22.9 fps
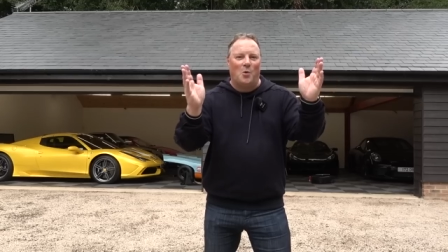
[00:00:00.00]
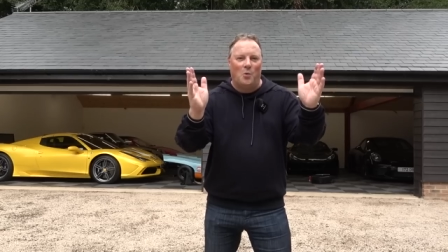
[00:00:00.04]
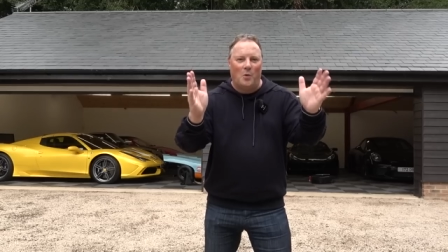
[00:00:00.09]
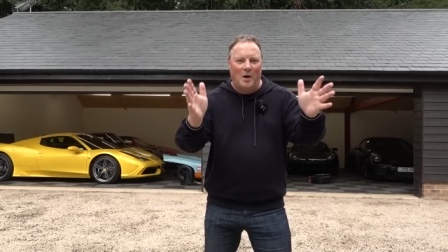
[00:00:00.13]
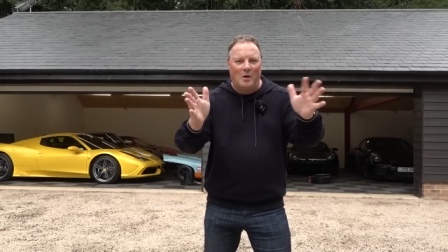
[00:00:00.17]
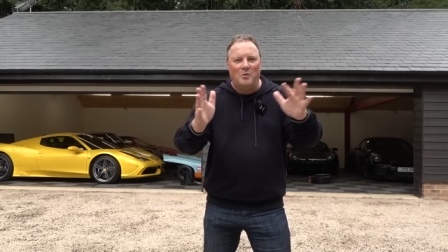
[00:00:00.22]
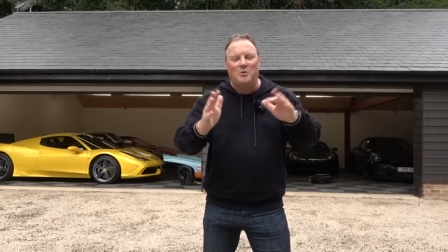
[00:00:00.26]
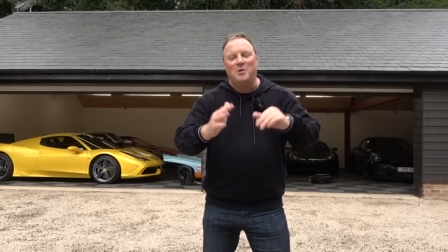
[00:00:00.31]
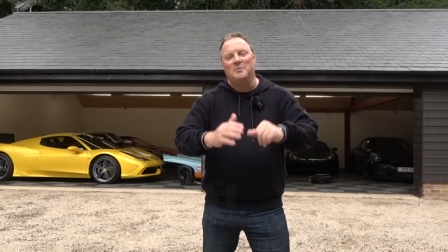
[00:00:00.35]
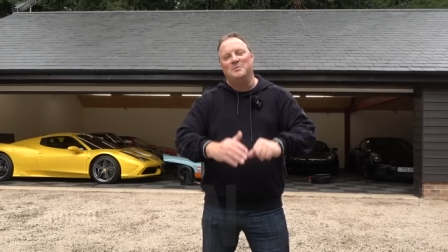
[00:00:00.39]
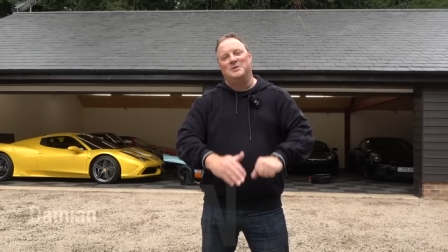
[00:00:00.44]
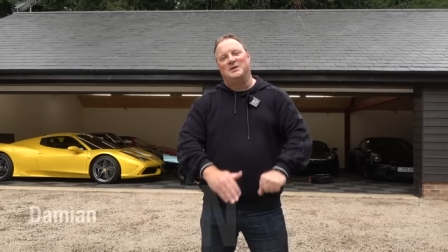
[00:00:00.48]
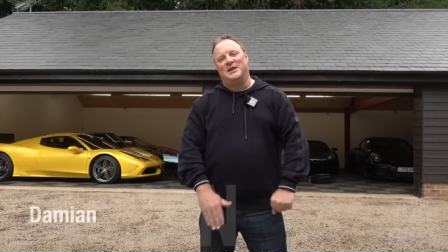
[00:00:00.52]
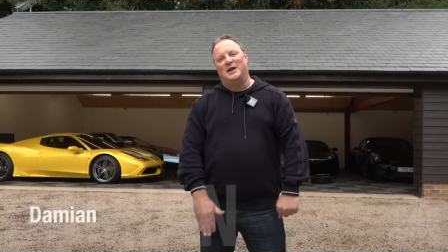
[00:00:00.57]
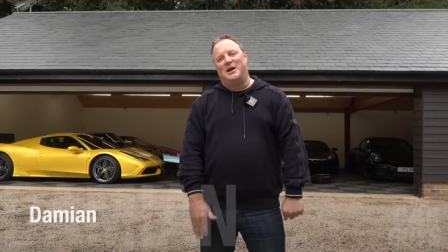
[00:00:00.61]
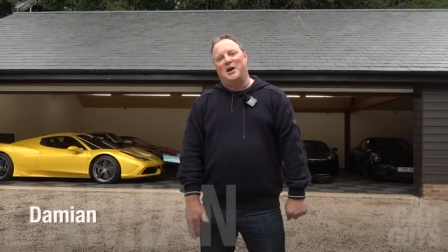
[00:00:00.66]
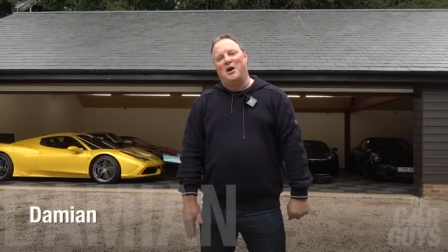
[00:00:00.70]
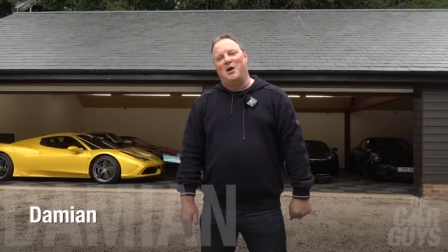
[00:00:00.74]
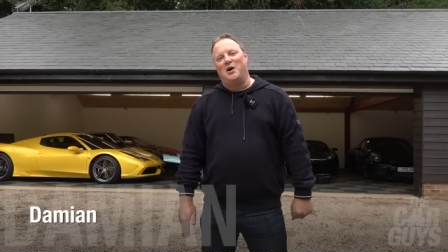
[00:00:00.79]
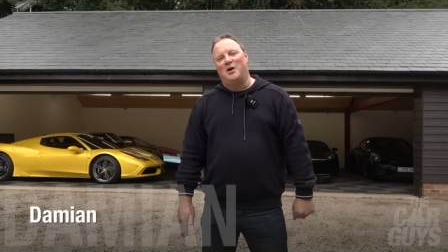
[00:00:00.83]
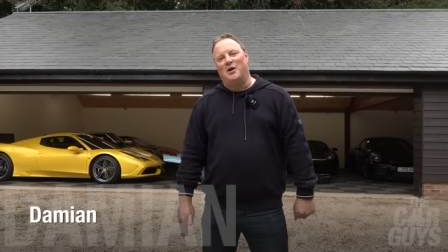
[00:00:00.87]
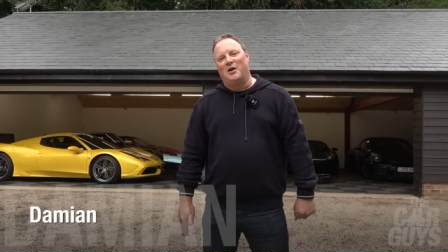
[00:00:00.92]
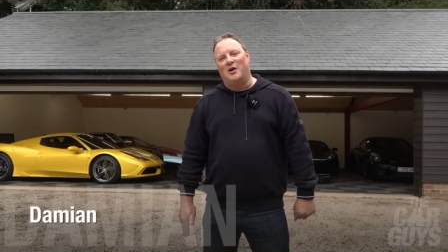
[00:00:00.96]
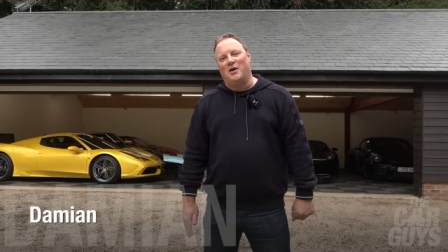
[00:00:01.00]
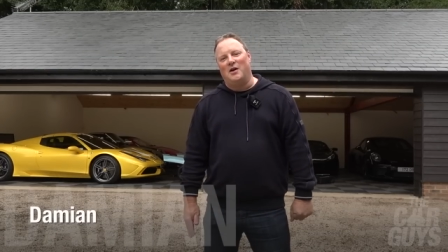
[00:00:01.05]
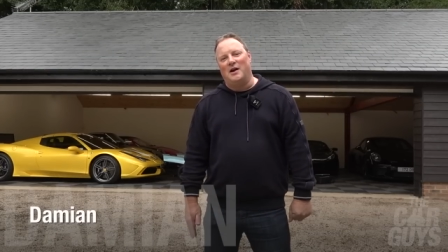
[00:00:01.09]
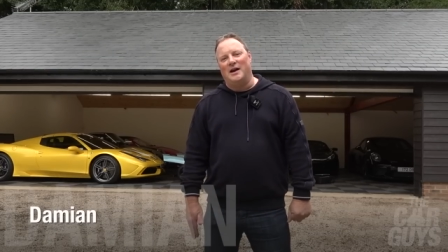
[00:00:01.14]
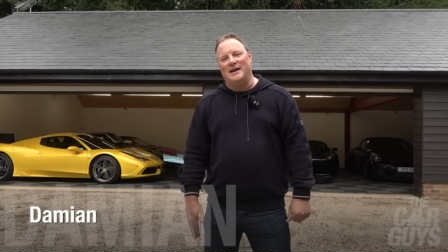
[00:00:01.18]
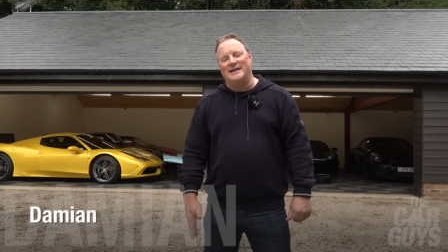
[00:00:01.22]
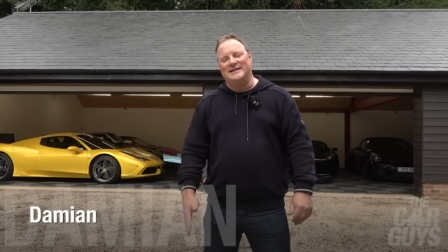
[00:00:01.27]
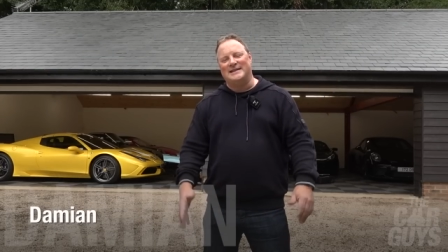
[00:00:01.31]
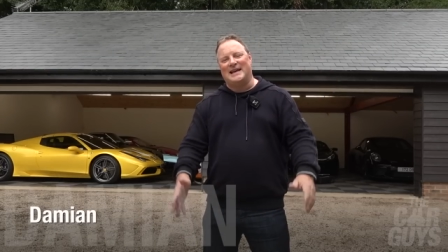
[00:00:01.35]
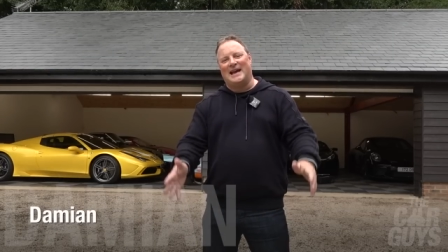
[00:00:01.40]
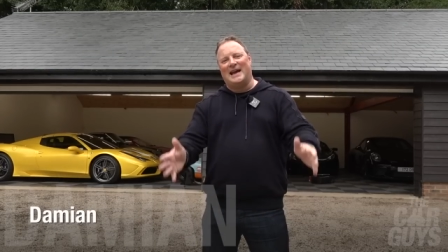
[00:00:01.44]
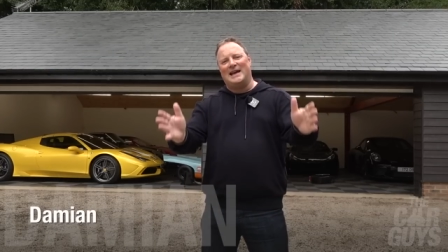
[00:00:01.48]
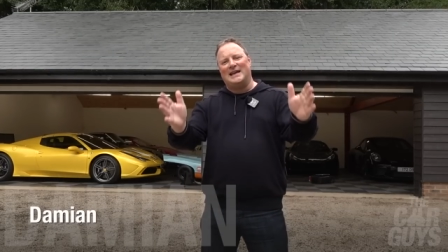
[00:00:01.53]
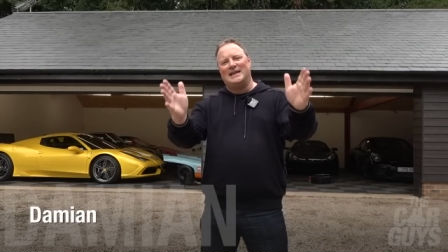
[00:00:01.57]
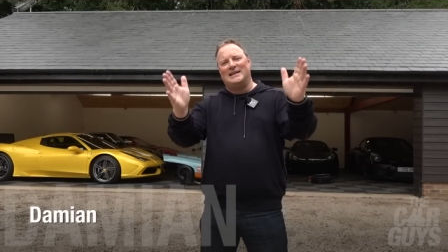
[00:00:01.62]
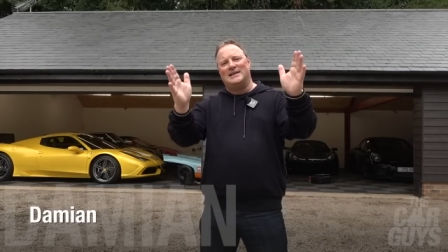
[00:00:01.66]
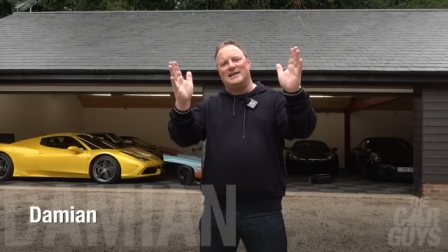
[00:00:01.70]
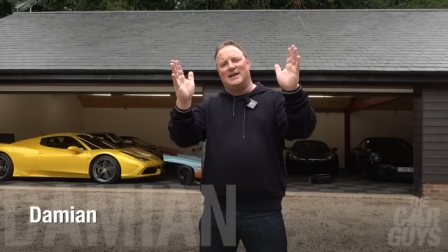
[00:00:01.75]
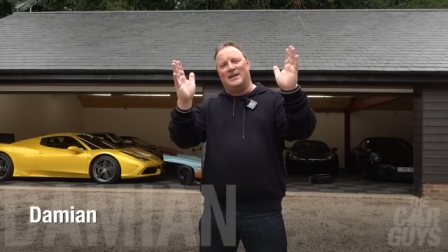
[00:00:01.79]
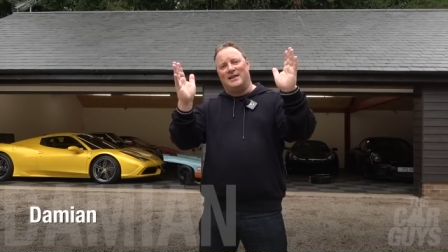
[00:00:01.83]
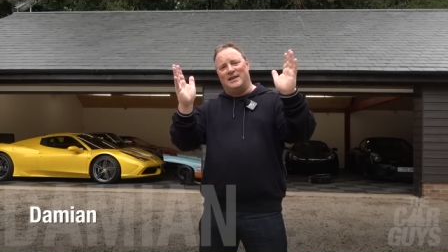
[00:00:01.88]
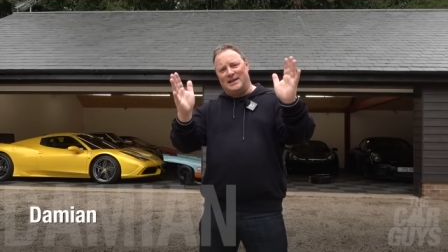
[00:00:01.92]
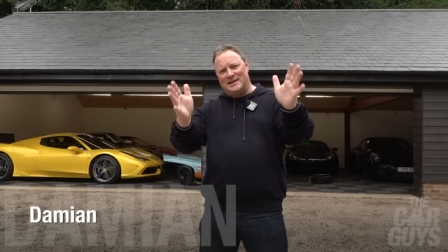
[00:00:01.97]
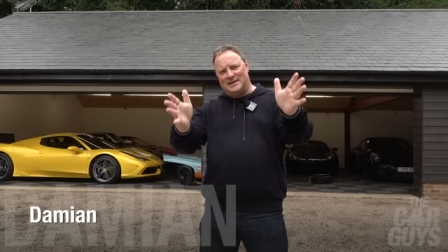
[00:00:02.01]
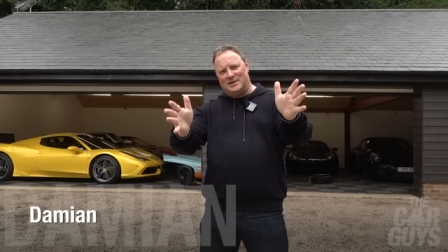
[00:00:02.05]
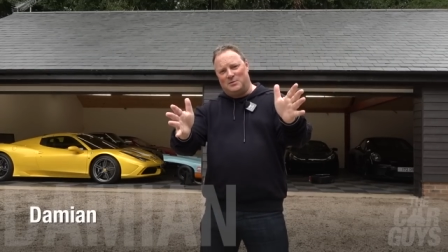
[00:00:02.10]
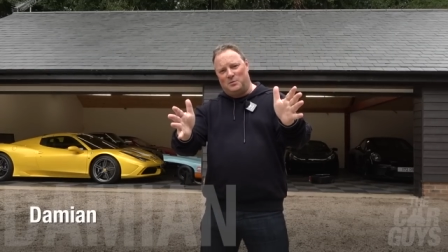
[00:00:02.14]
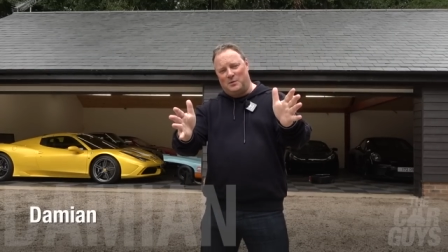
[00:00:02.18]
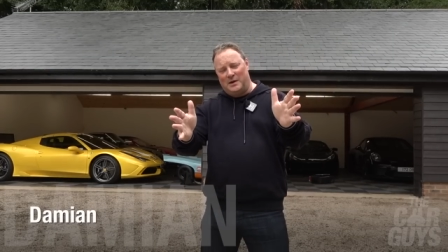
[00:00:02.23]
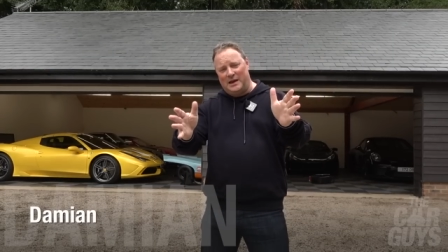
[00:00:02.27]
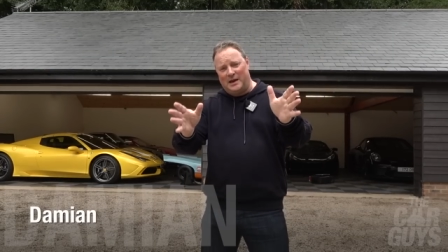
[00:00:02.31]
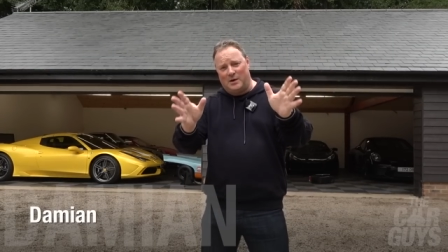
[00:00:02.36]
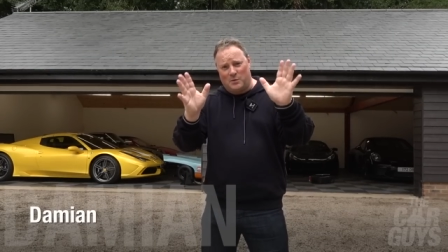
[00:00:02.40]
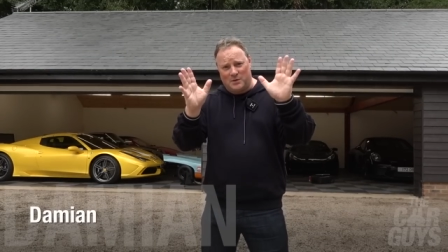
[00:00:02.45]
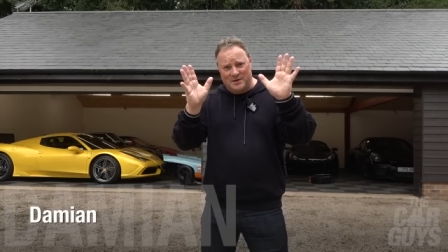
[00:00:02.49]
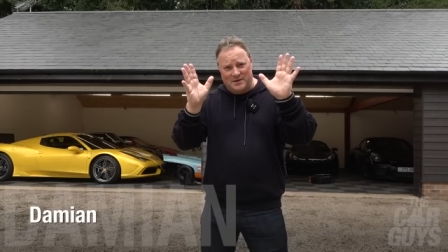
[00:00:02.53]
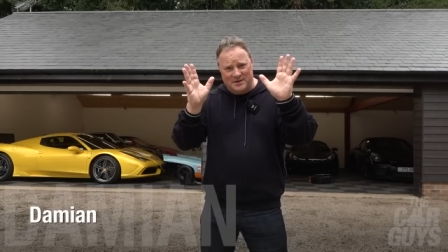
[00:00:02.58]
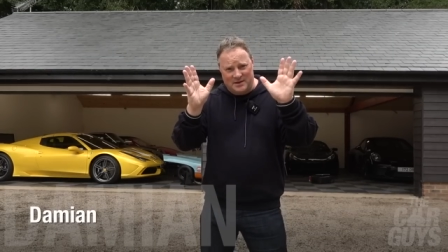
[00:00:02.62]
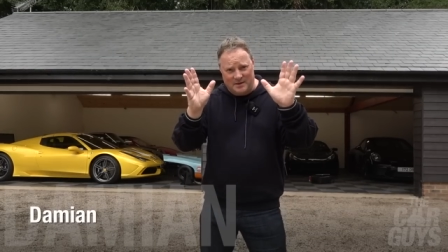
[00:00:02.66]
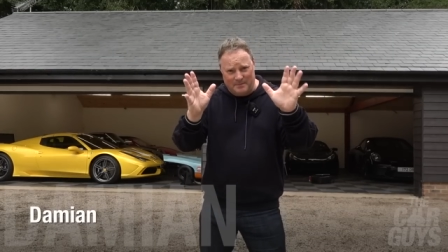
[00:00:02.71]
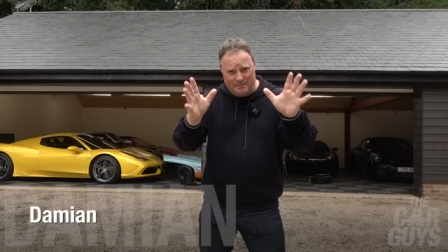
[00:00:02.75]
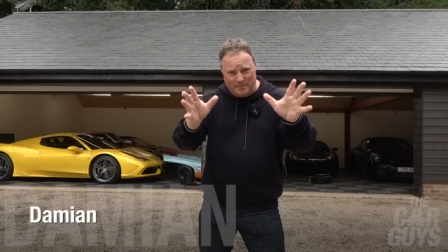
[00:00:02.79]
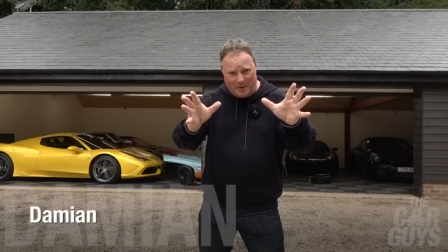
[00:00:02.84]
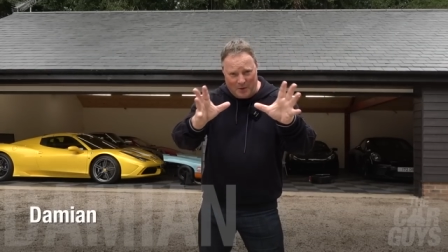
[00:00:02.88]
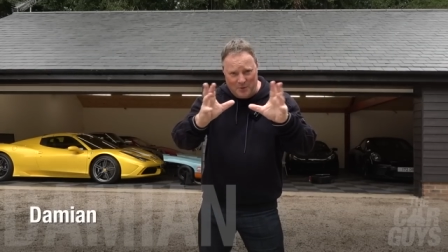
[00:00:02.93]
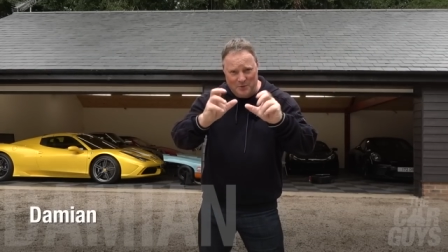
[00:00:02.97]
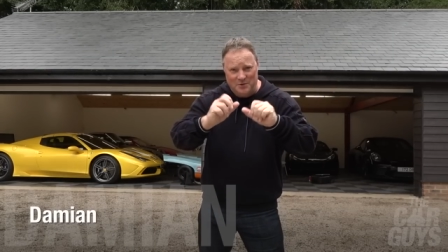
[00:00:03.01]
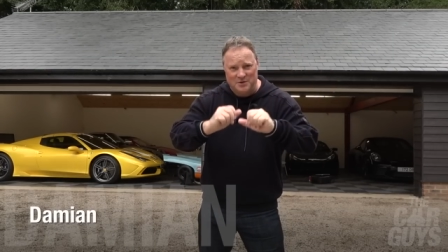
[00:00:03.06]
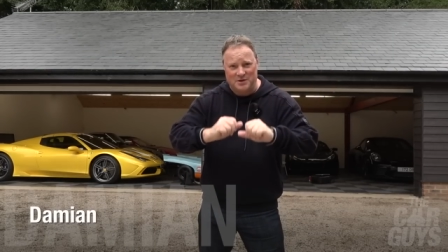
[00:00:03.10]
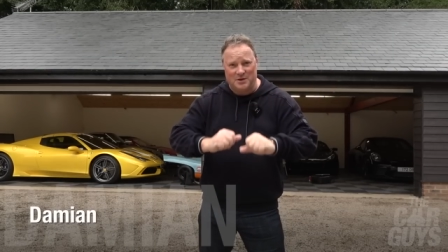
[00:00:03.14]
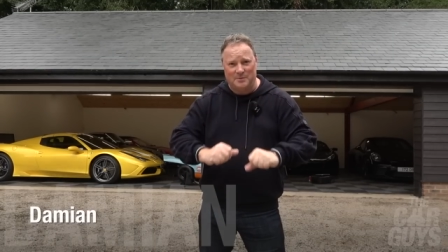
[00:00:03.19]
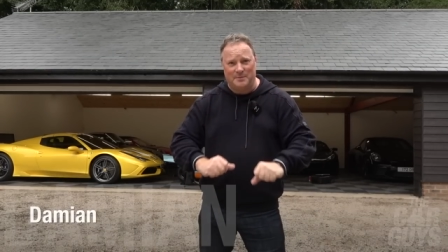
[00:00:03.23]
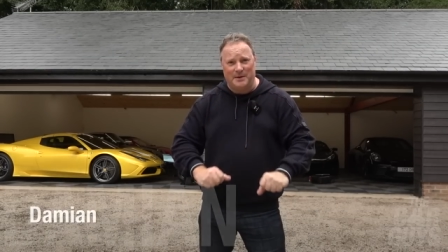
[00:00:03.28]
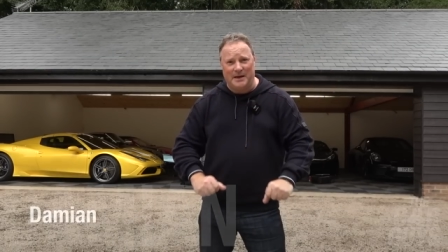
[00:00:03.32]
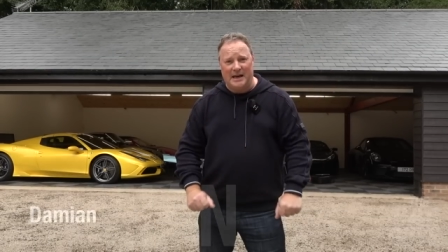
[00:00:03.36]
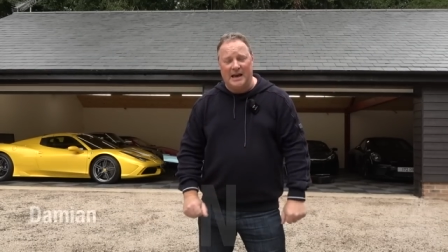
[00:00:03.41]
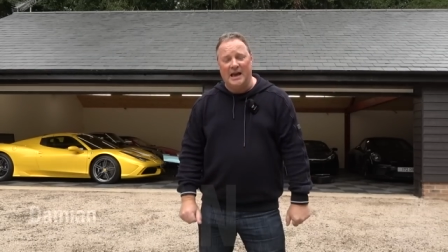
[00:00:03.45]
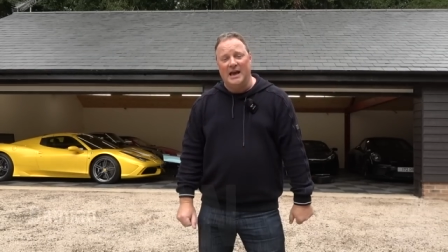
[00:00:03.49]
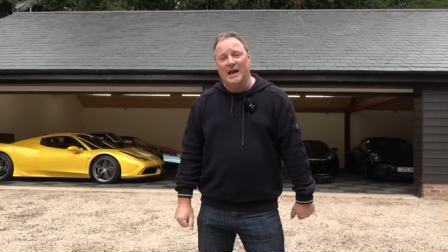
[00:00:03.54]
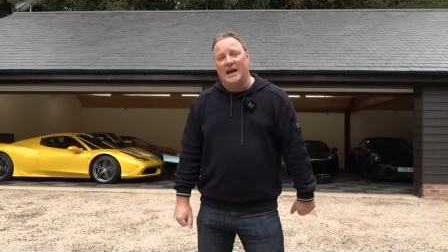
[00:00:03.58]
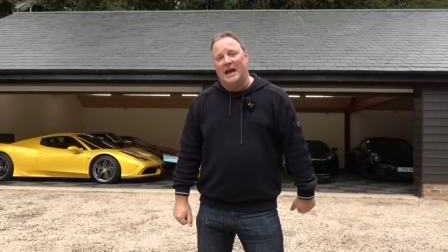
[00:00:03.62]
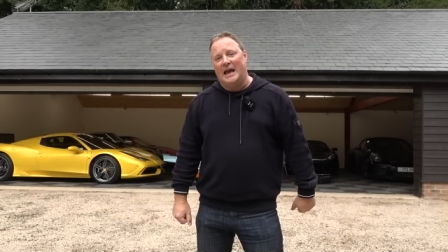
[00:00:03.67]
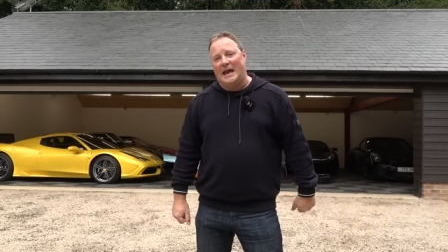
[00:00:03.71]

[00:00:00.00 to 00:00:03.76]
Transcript: Welcome to the Car Guys, and this week was supposed to be